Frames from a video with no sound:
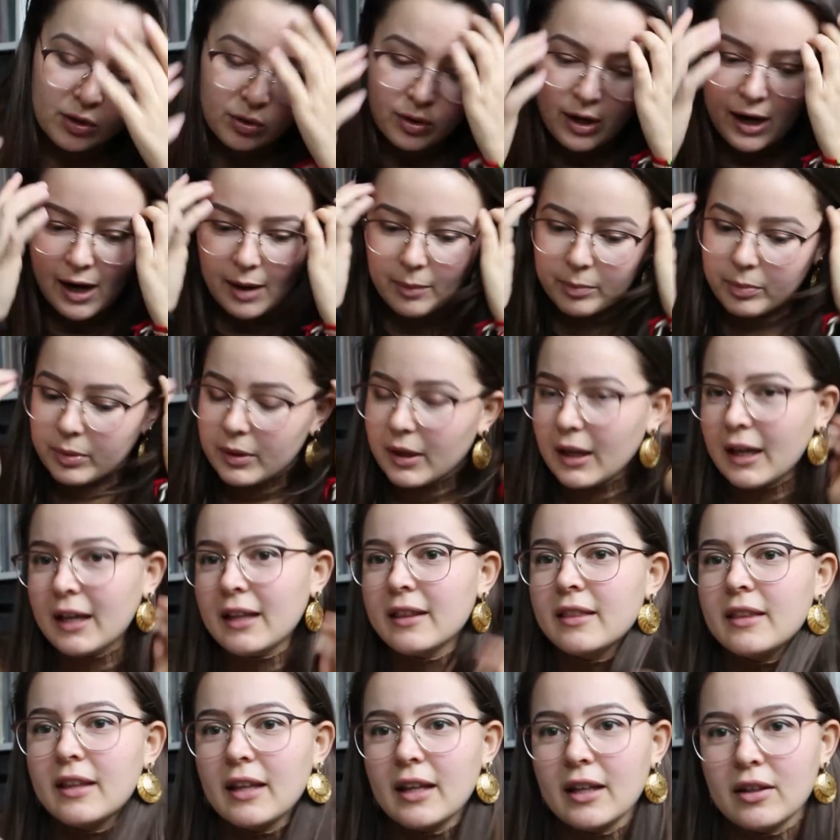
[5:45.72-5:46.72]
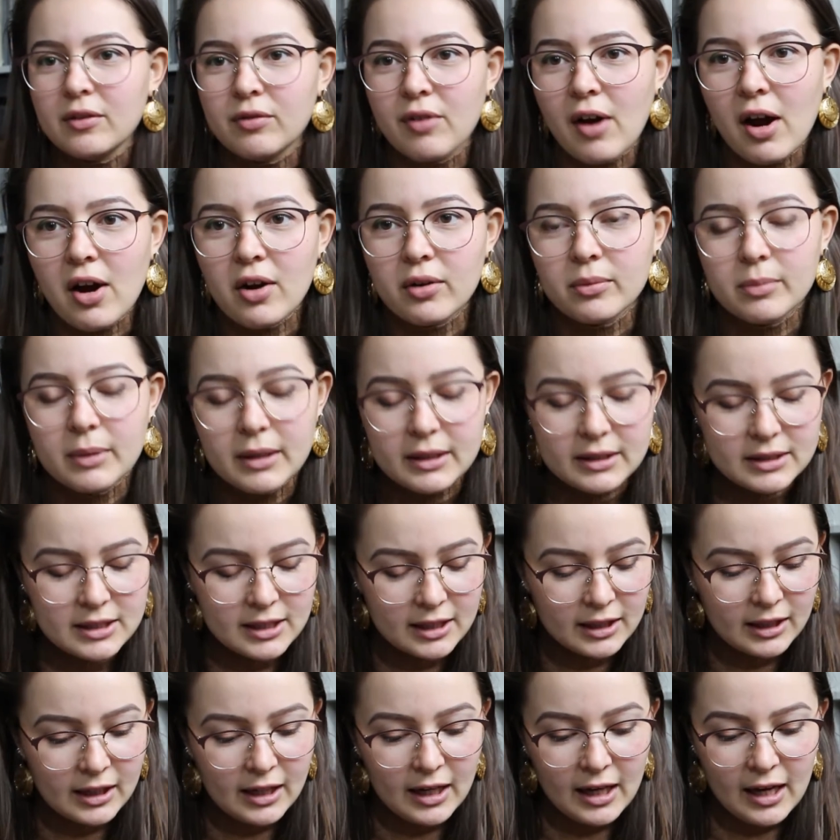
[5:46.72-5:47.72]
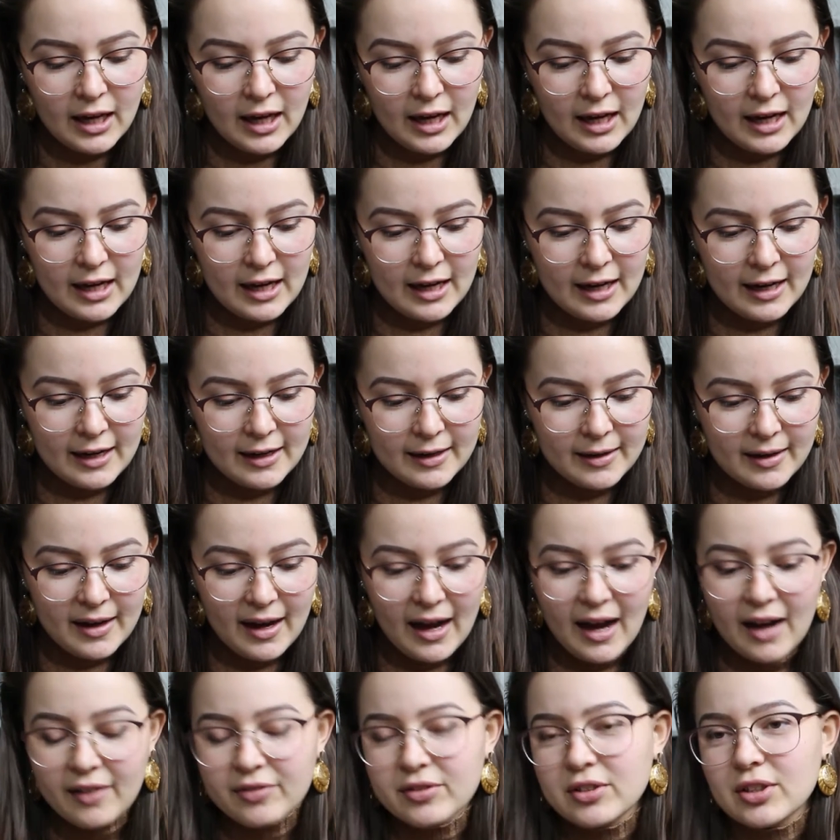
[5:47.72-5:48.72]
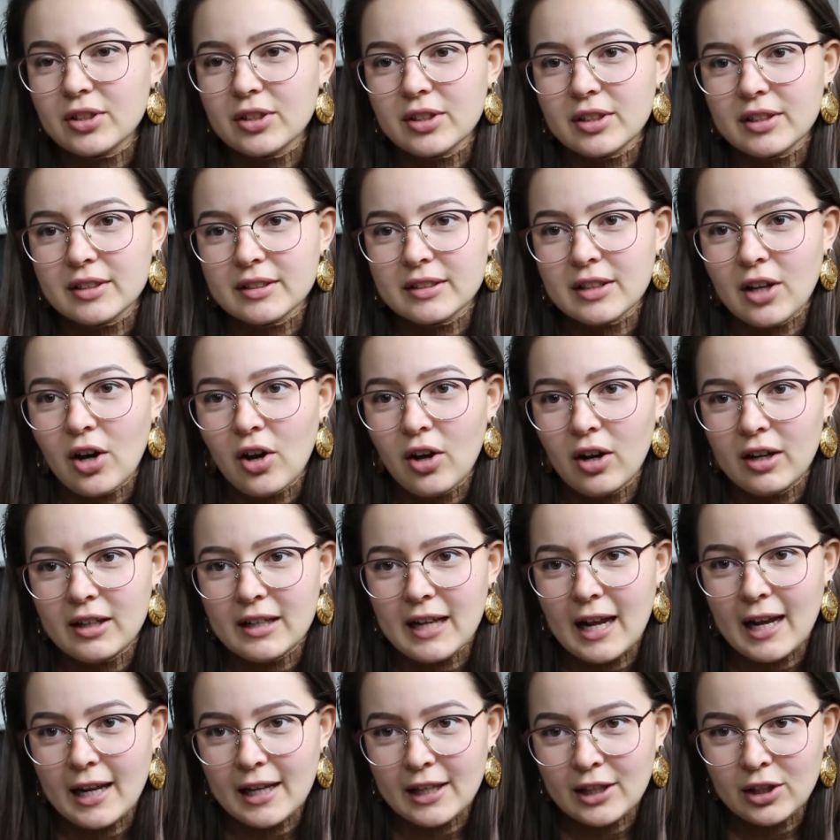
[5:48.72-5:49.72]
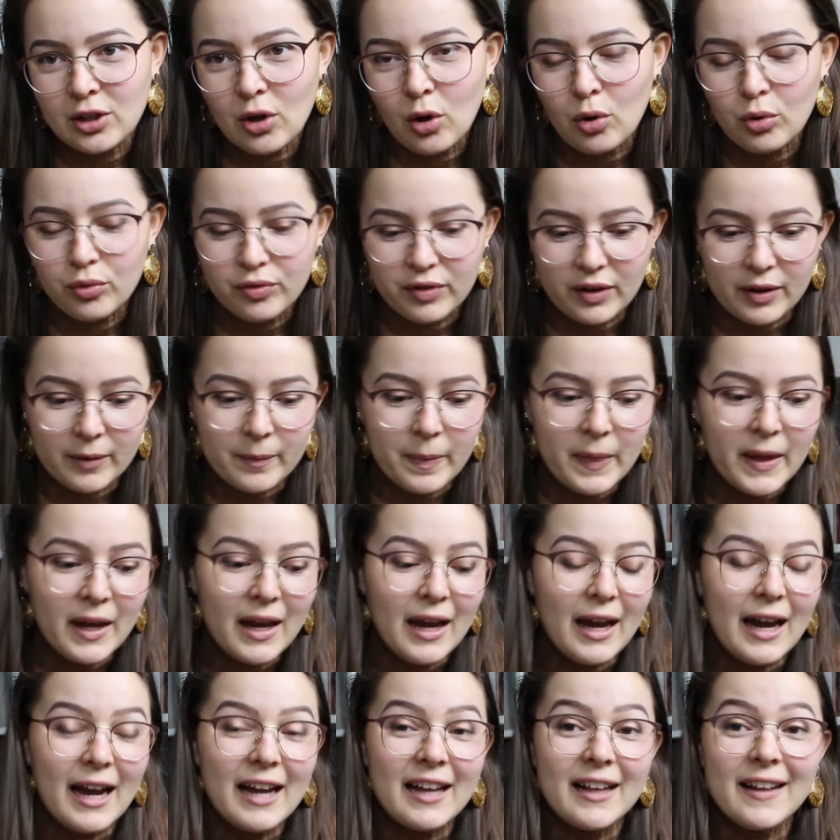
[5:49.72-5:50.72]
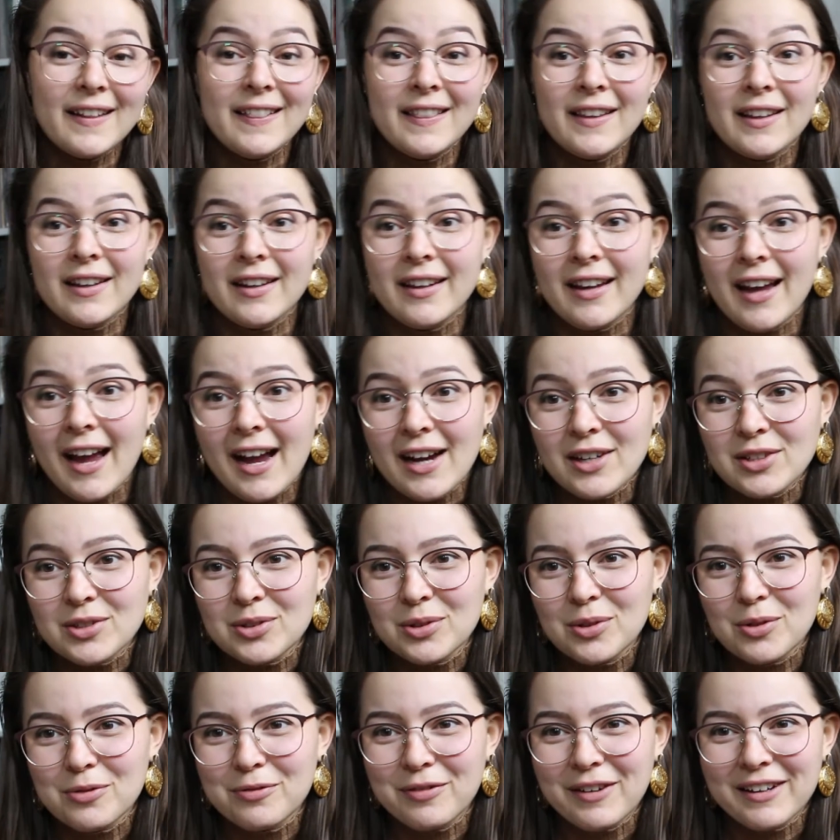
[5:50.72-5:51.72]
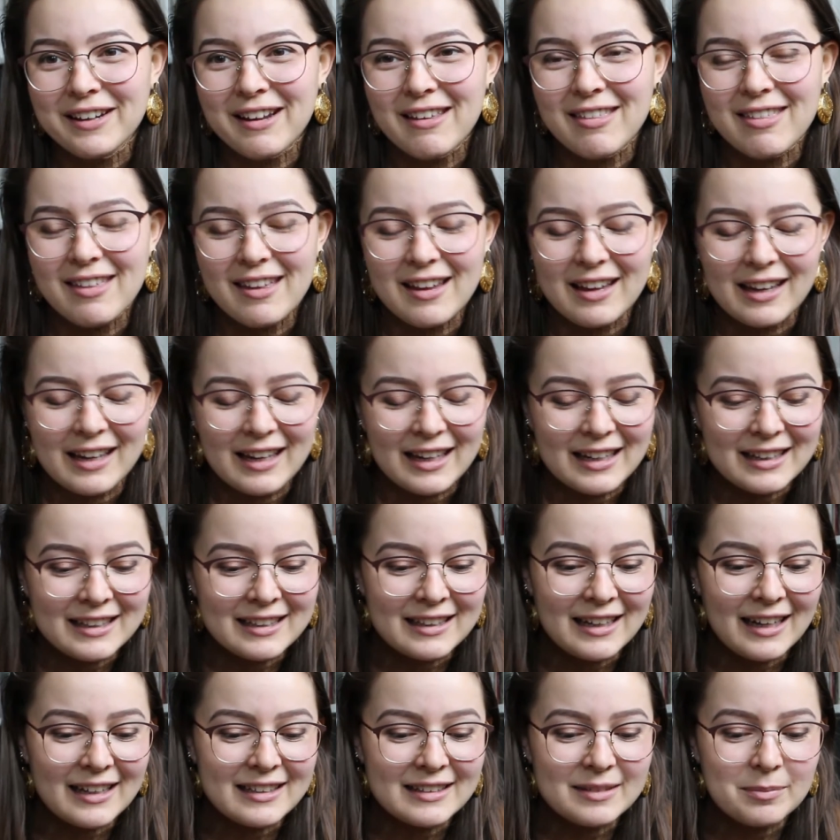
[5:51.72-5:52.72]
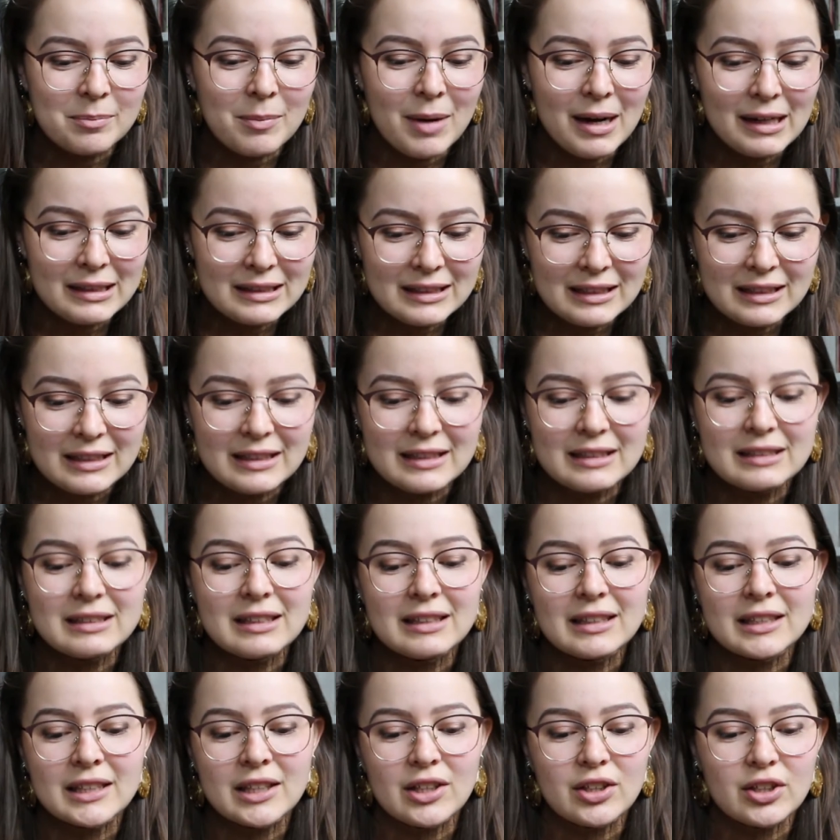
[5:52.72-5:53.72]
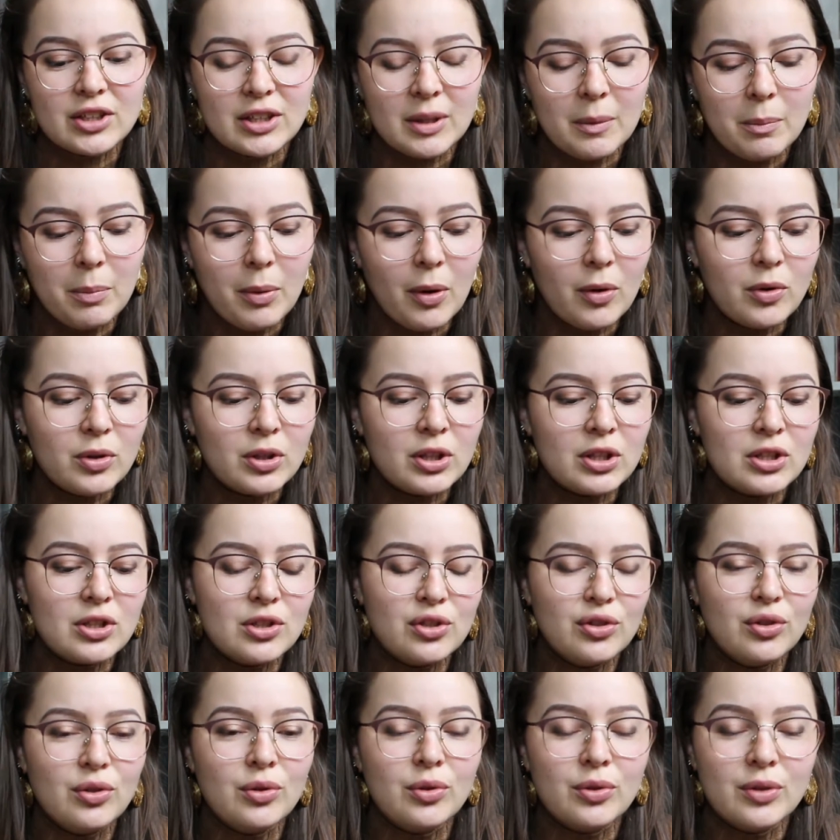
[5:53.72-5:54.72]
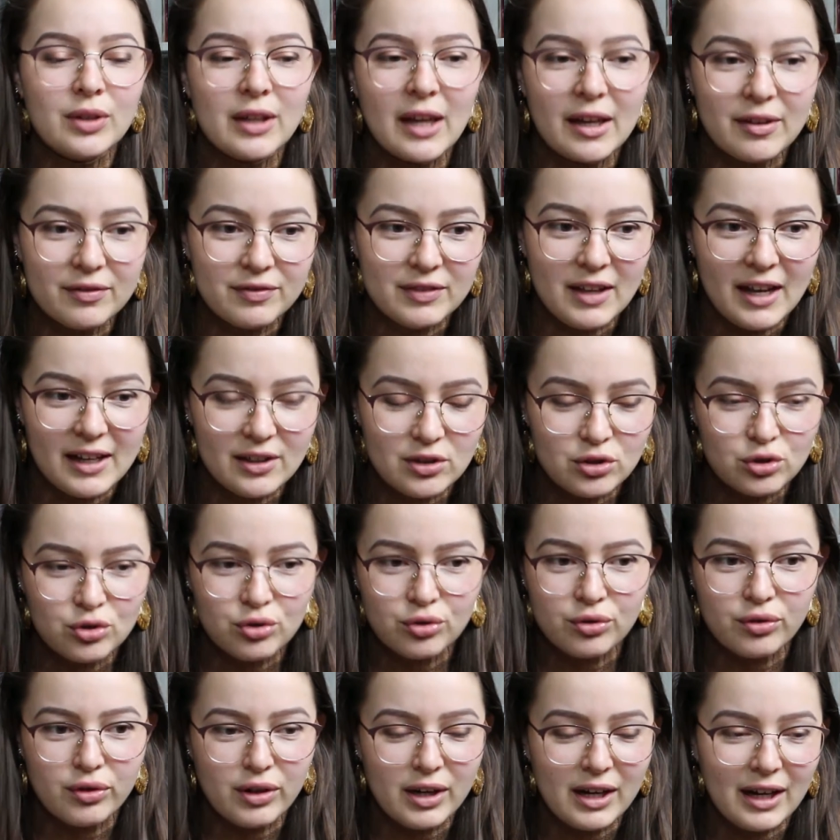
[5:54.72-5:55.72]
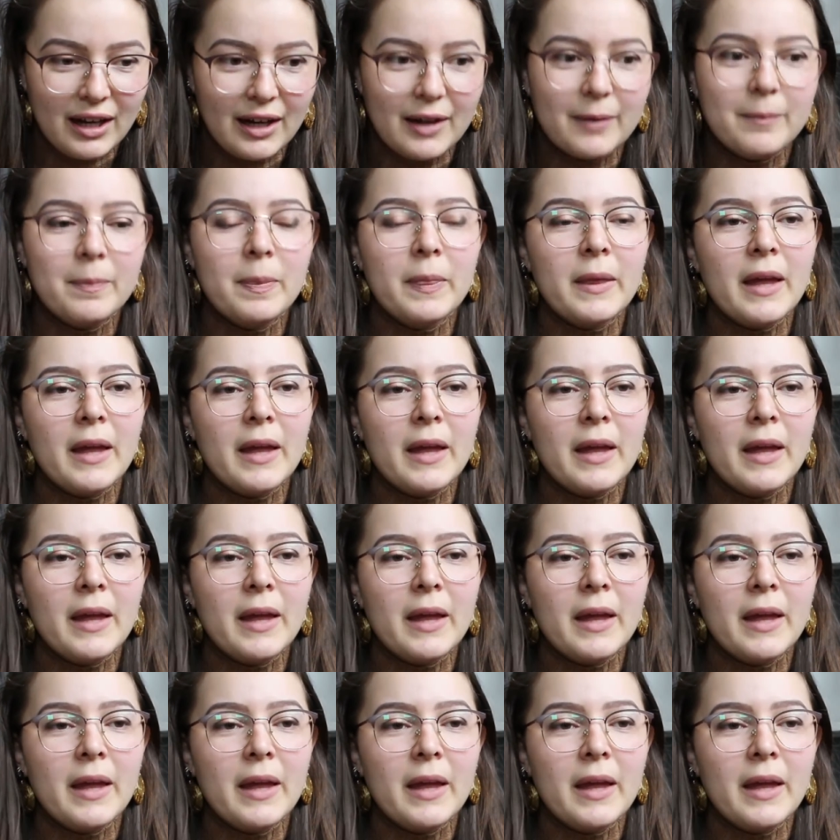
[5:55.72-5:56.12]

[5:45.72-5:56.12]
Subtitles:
crap in the environment after the holiday is over. And the actual funny thing is that Martinitas are supposed to give that tree